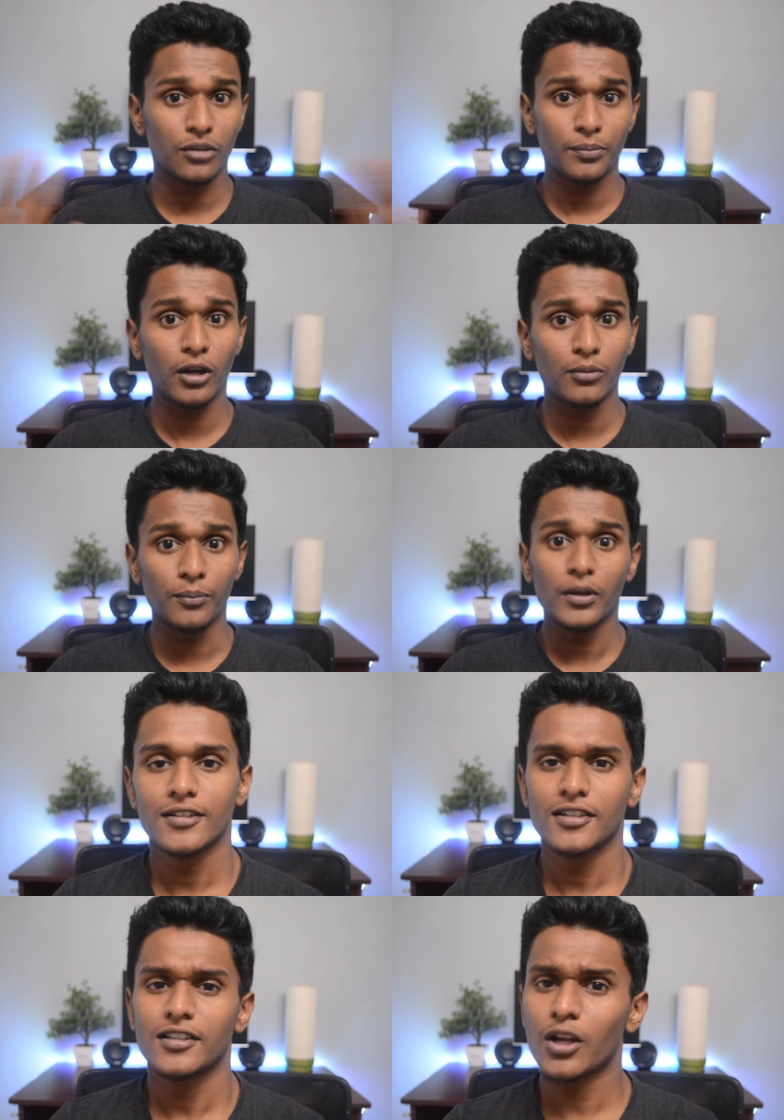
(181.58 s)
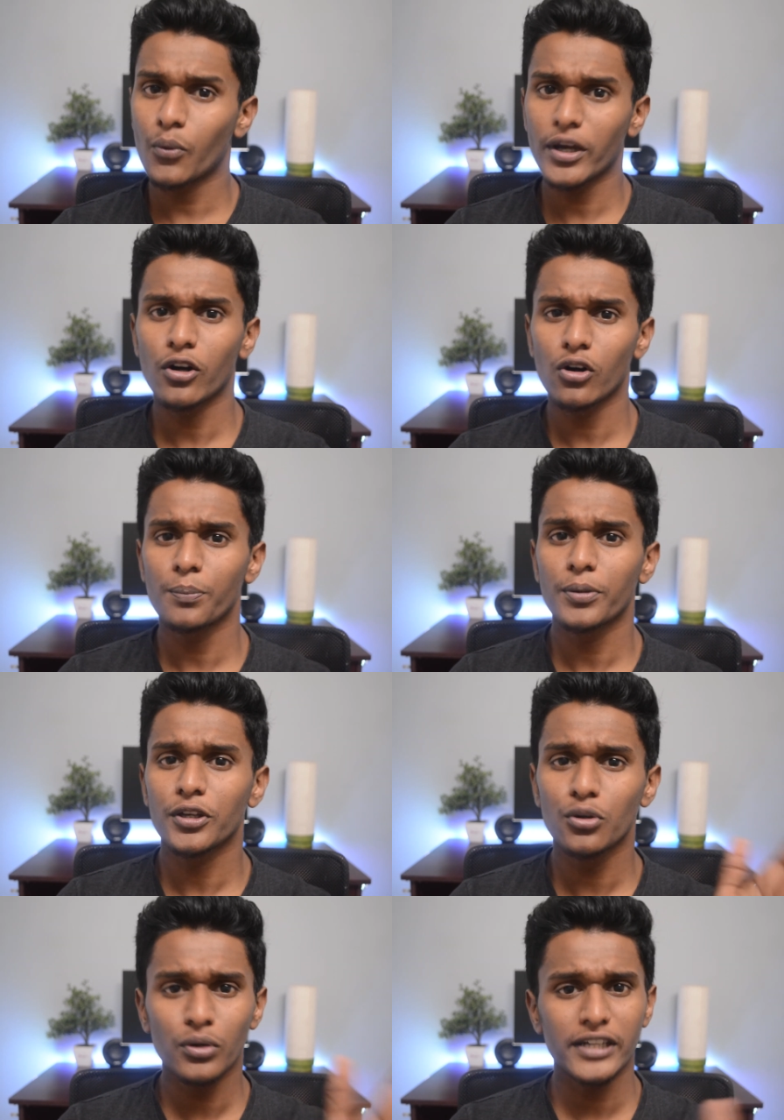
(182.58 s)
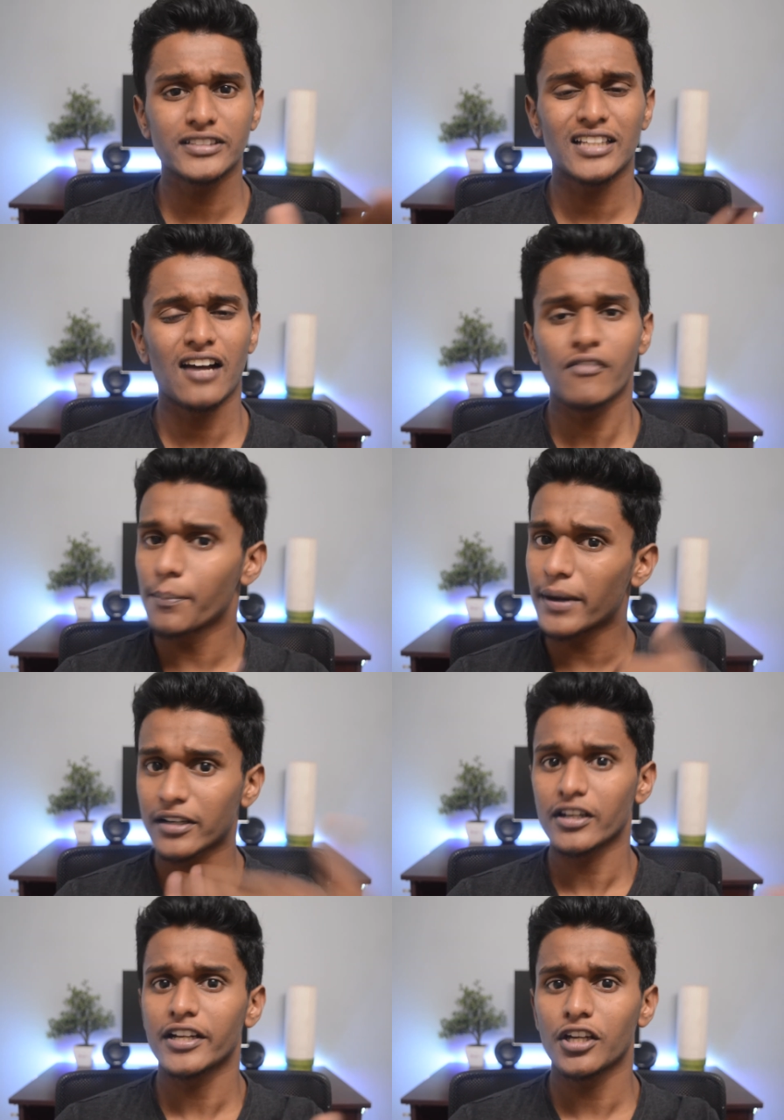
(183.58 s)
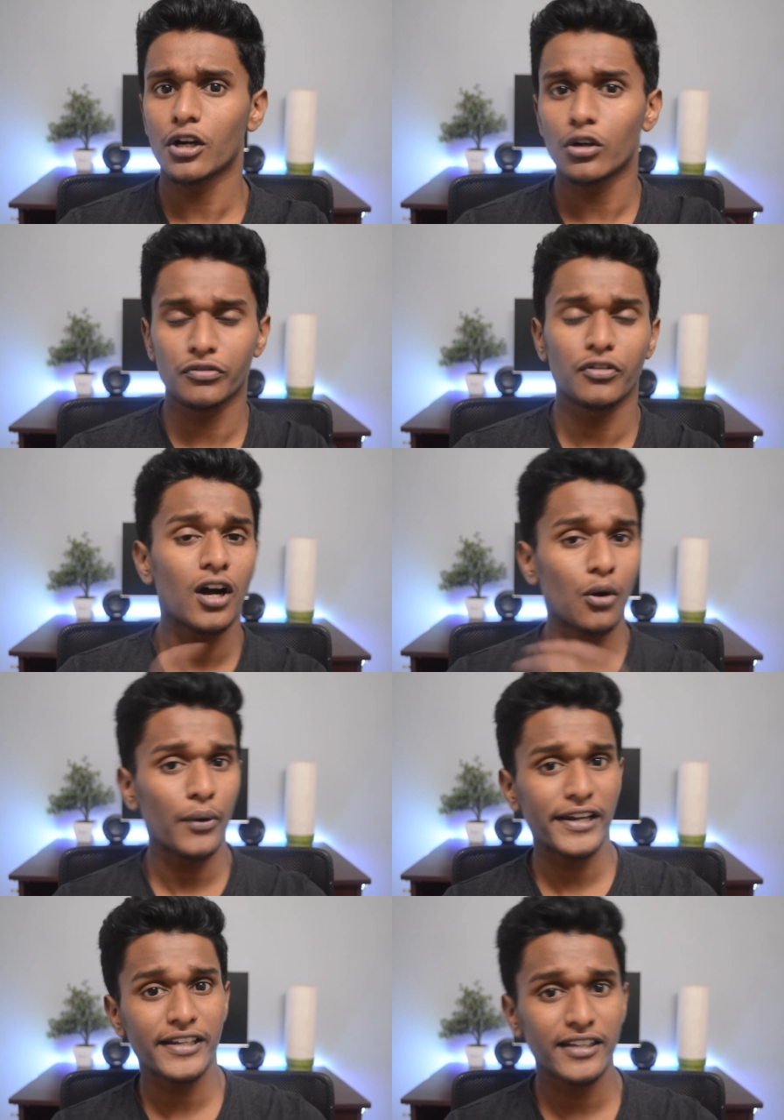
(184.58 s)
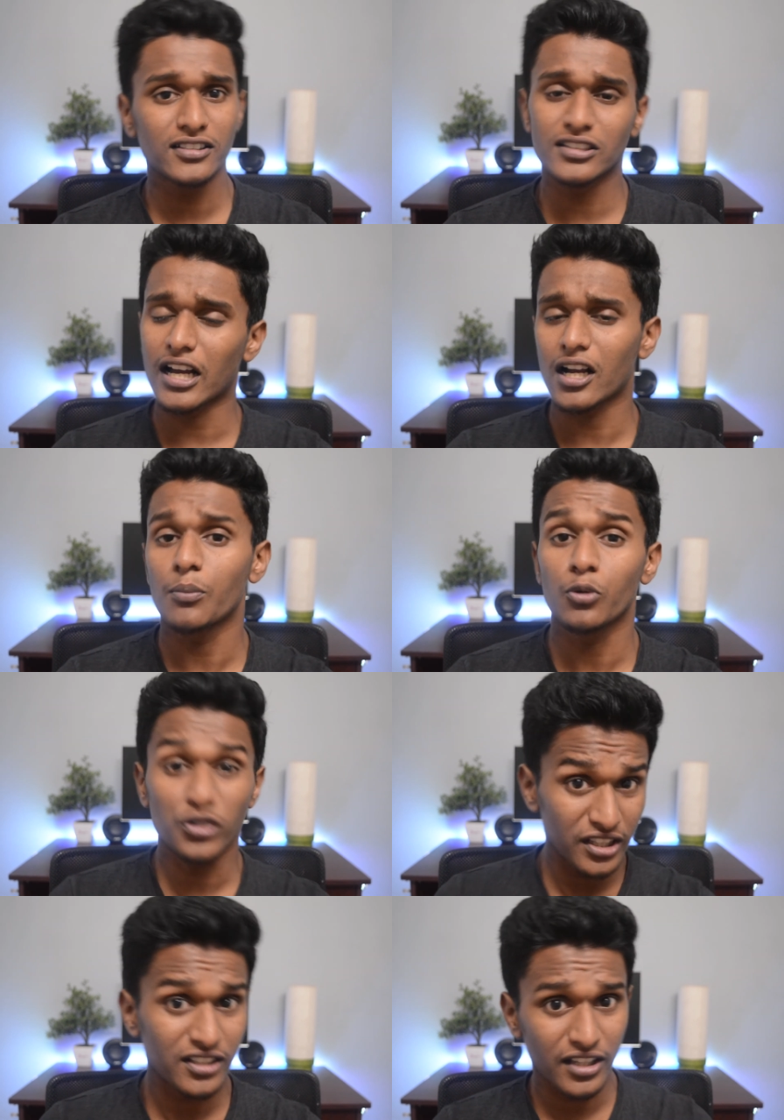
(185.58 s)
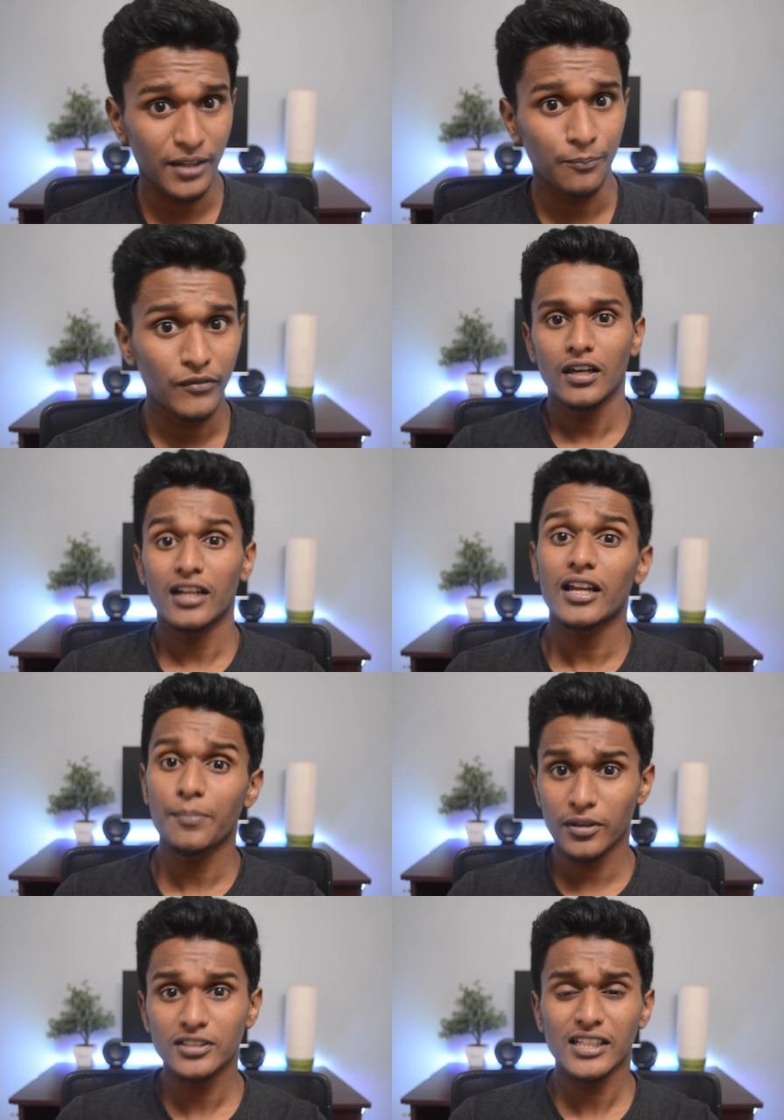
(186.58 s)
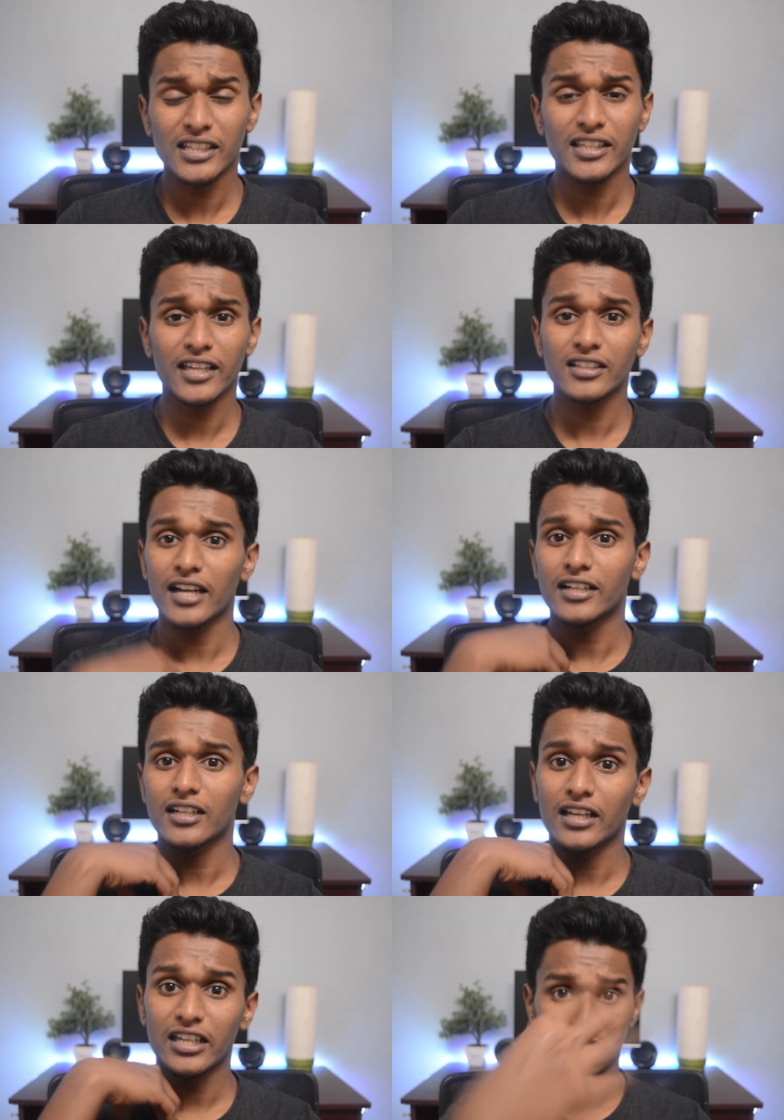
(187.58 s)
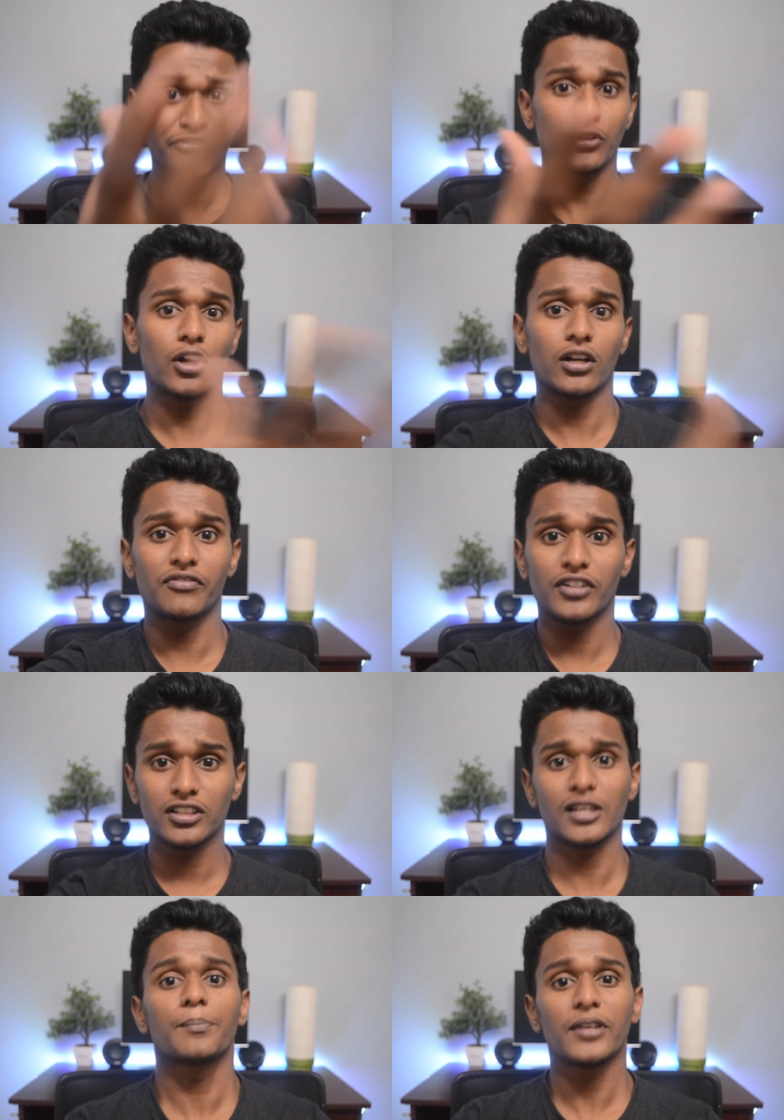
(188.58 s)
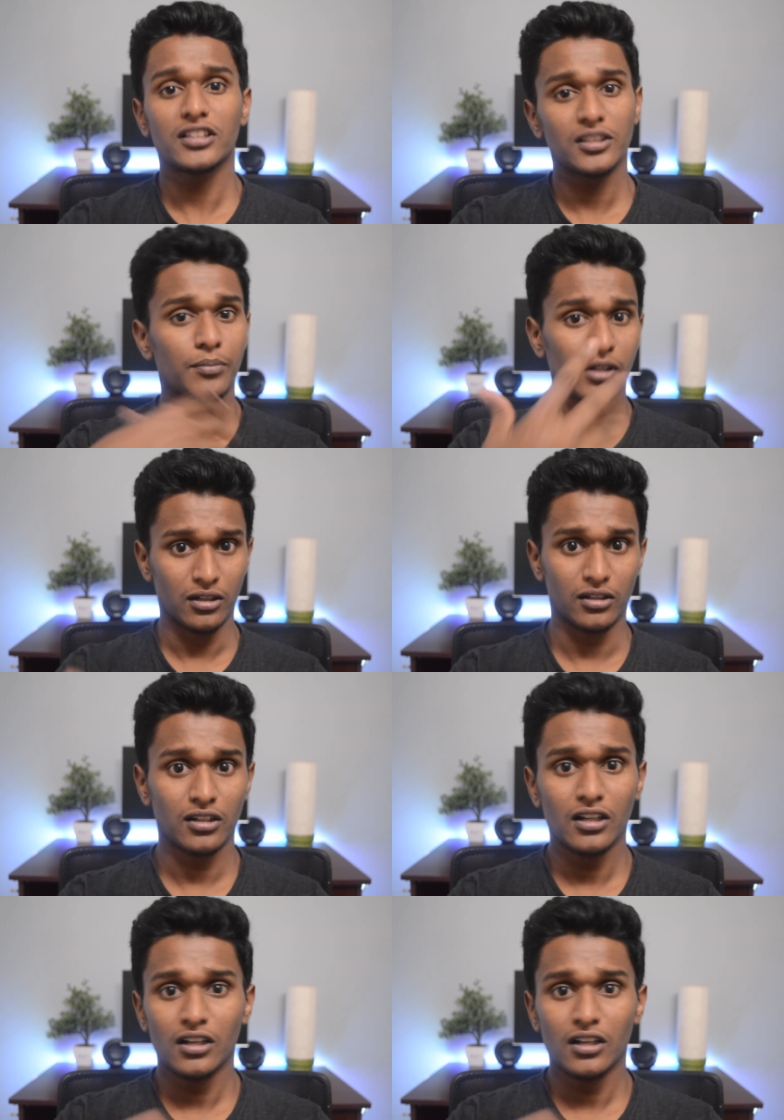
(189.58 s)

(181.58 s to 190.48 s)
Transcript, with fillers: a problem now I hope you guys have a better idea of how 8 gig stack up with 16 and I personally think that if you are a first time PC builder